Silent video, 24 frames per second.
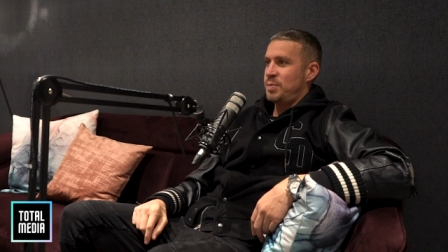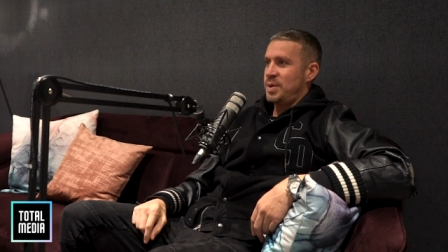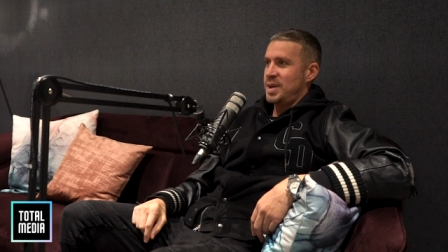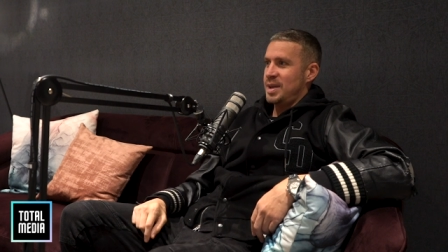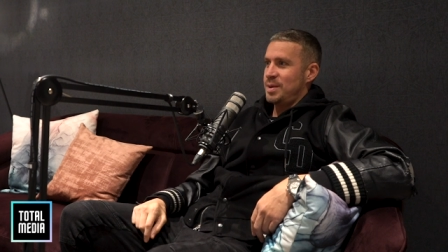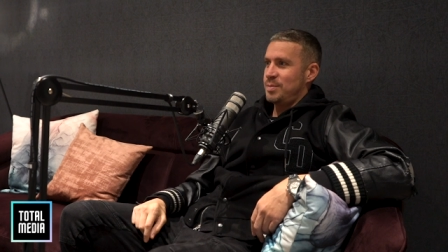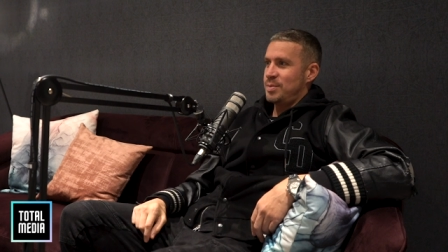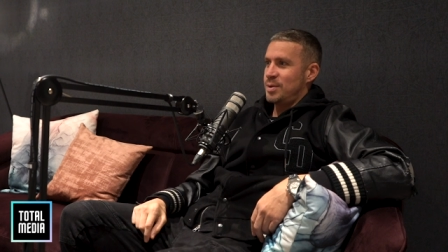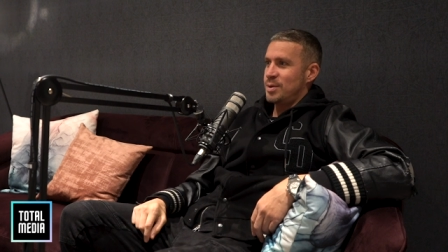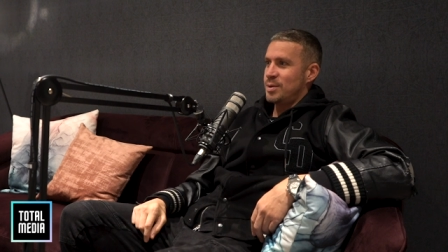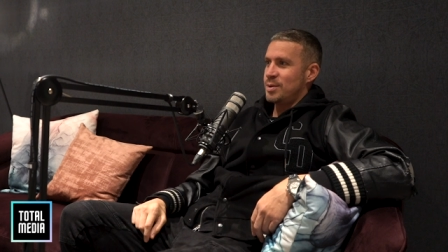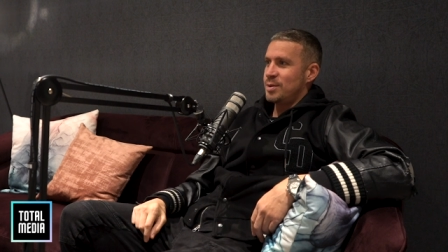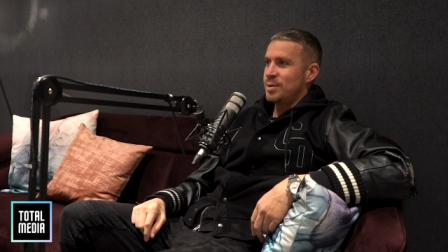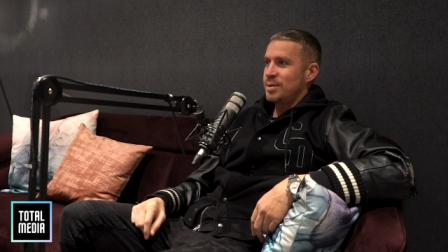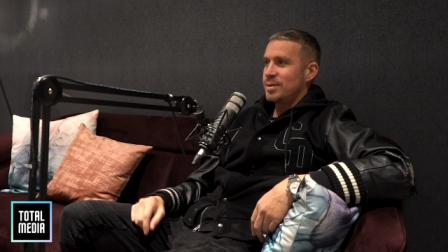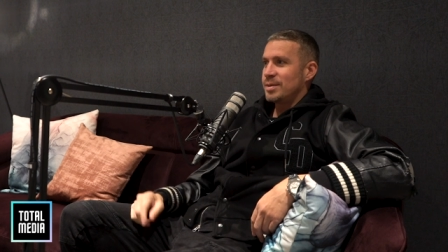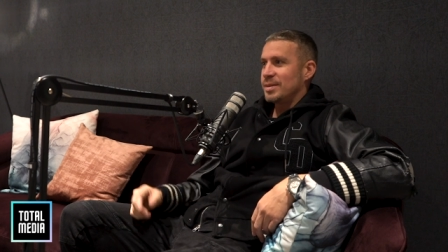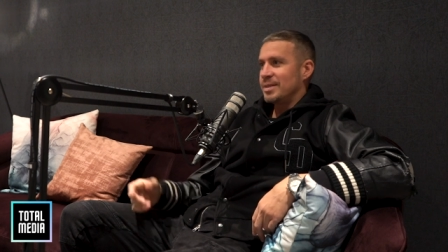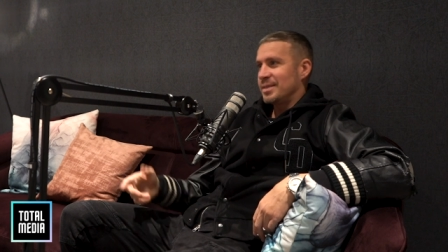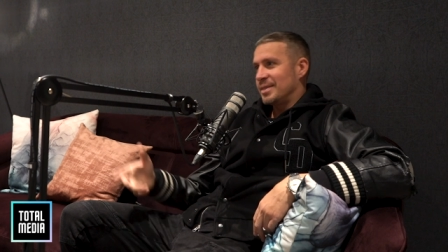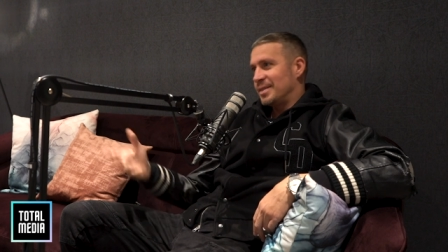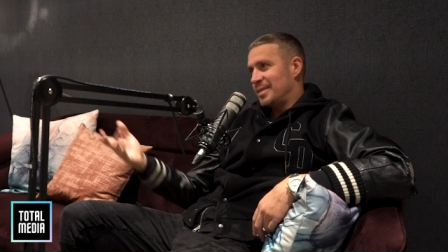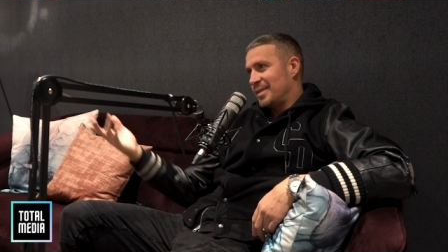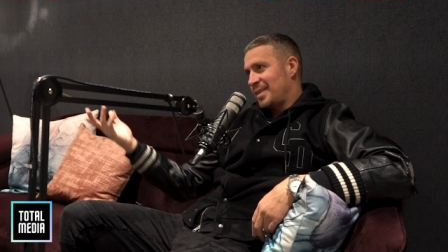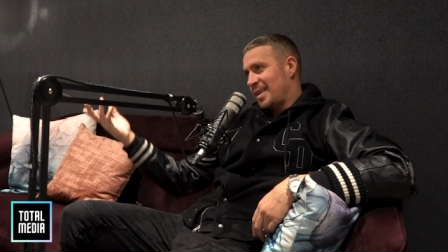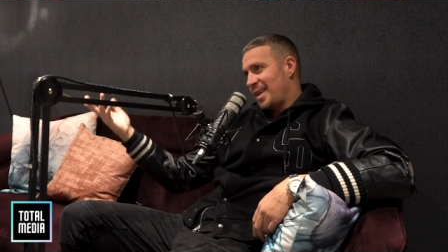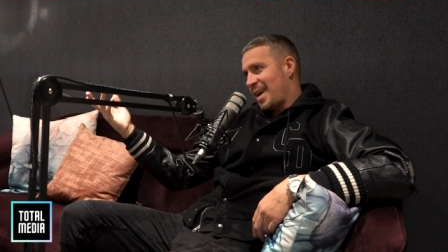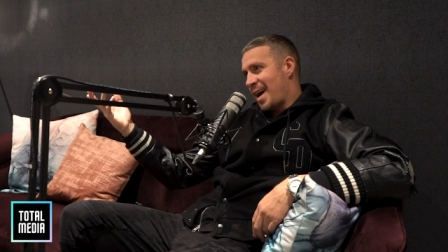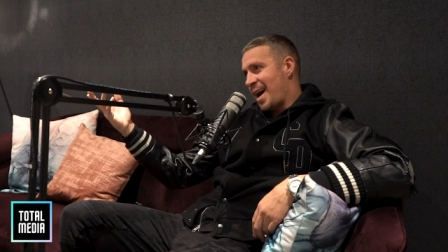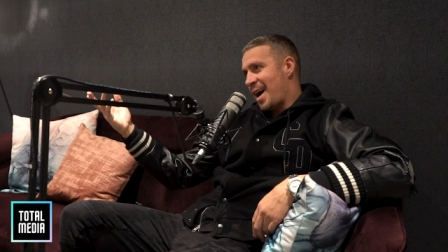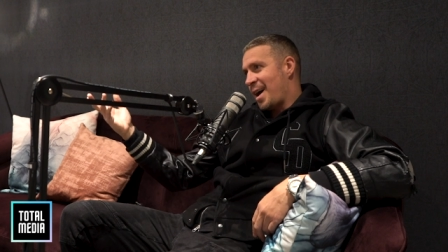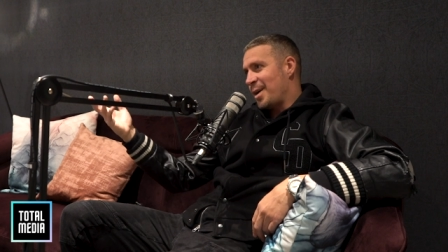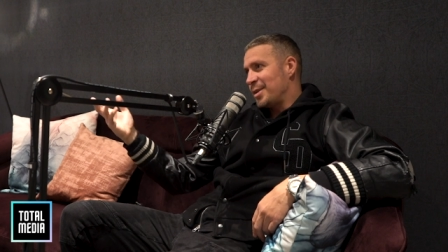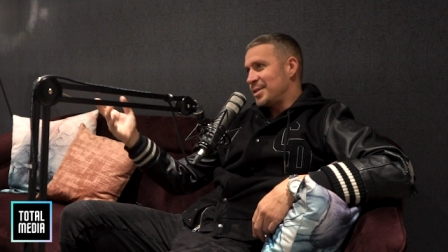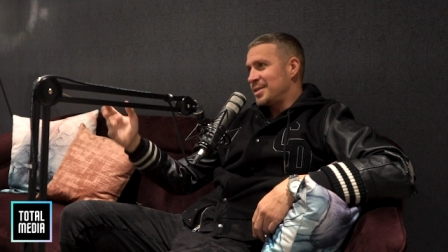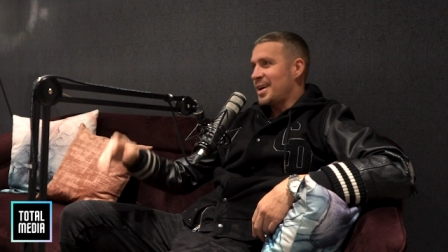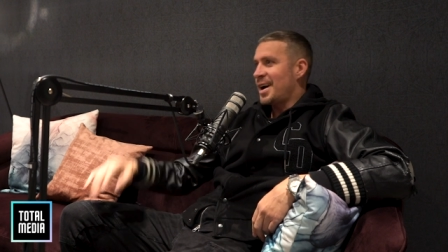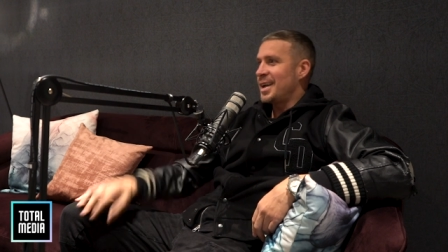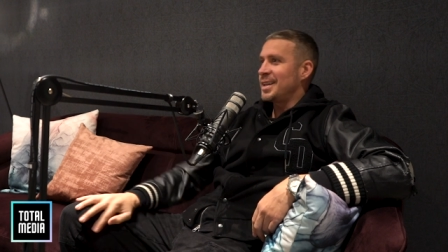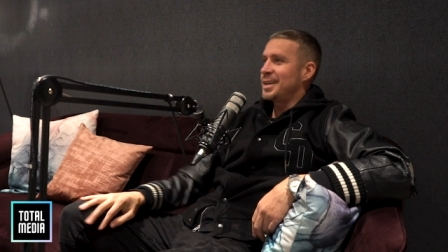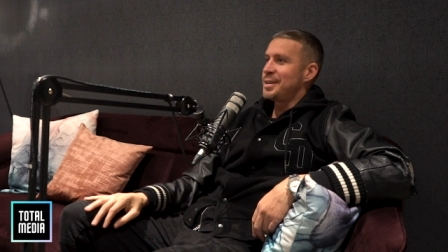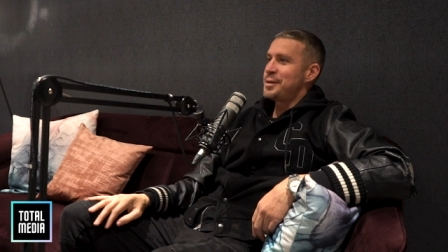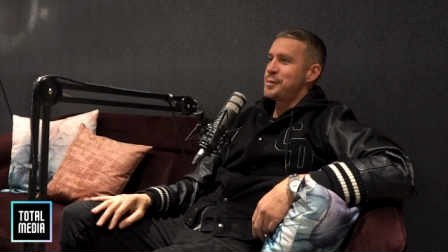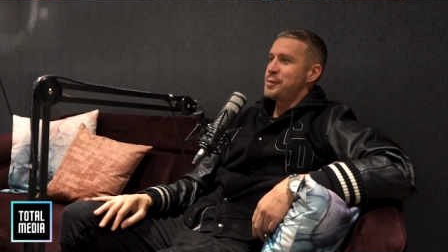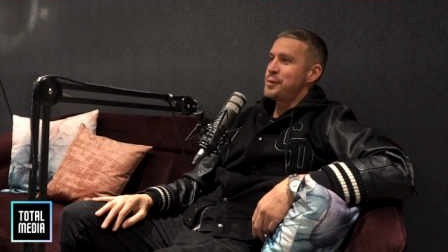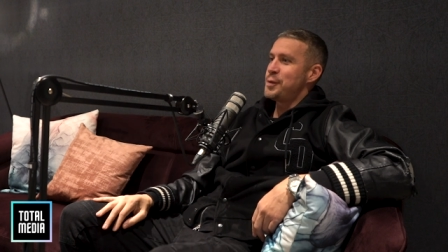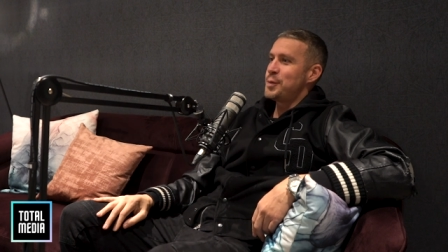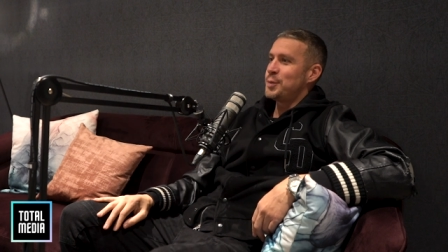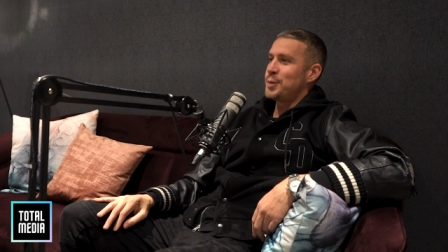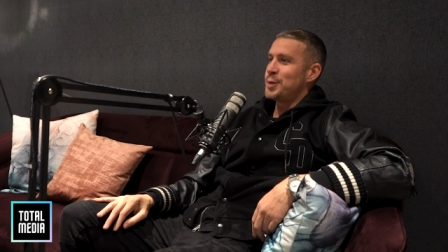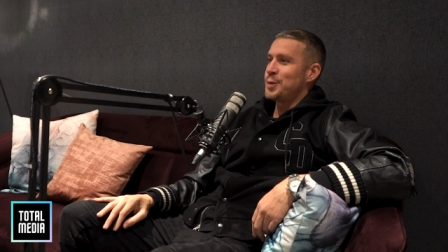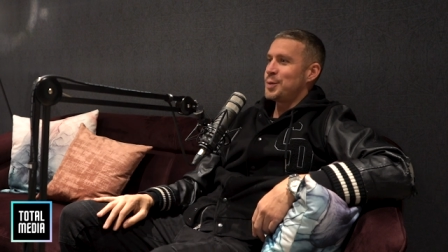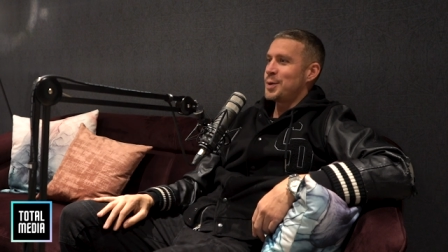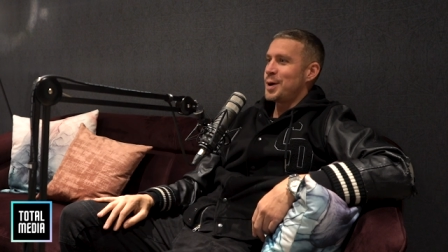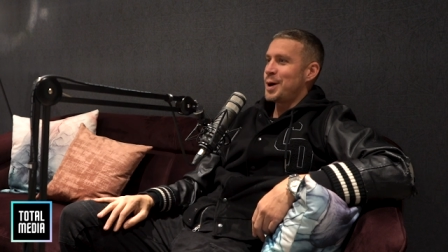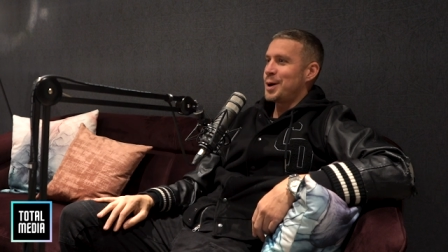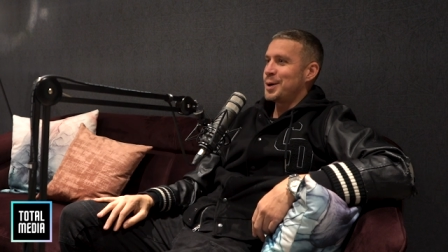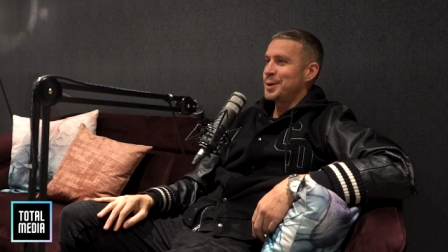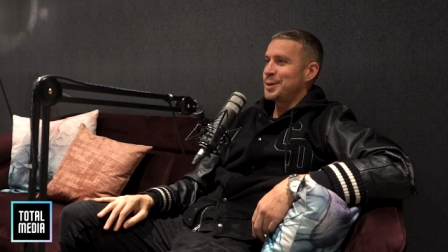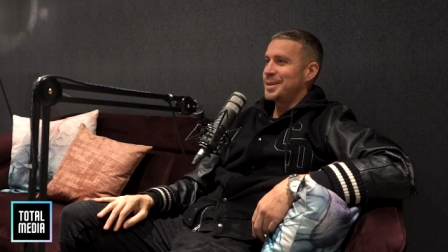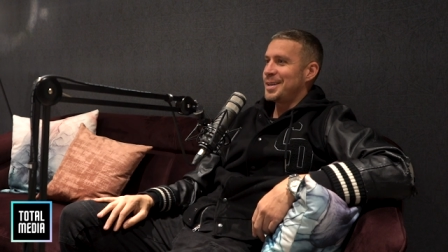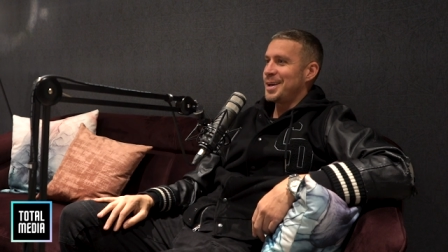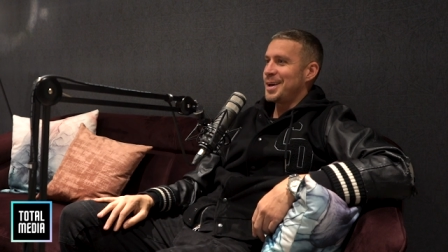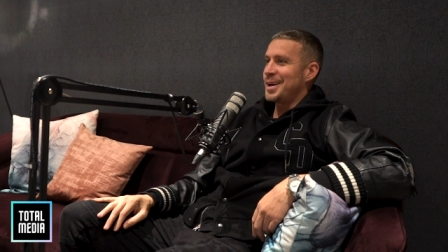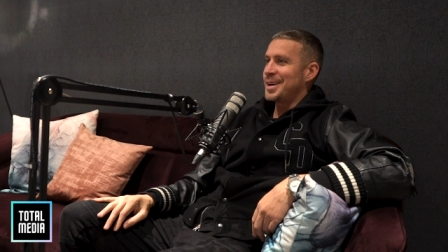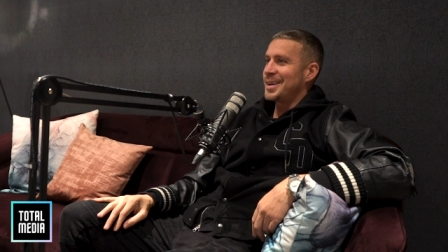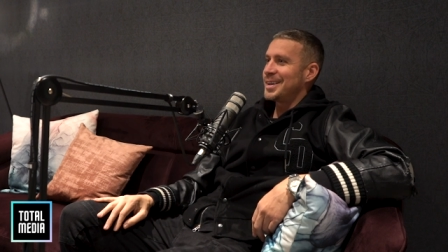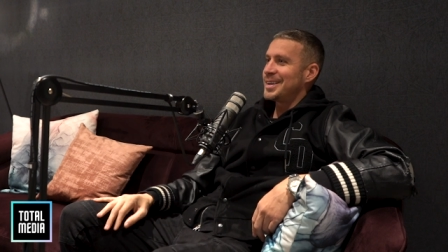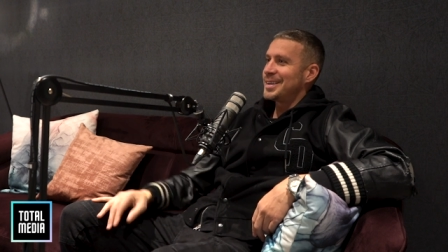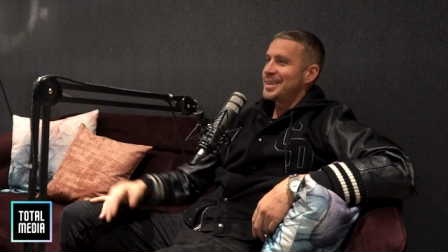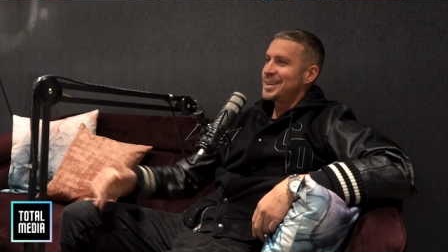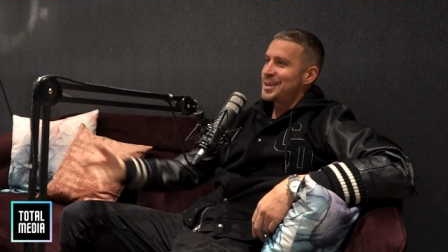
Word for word: people outside of the football world that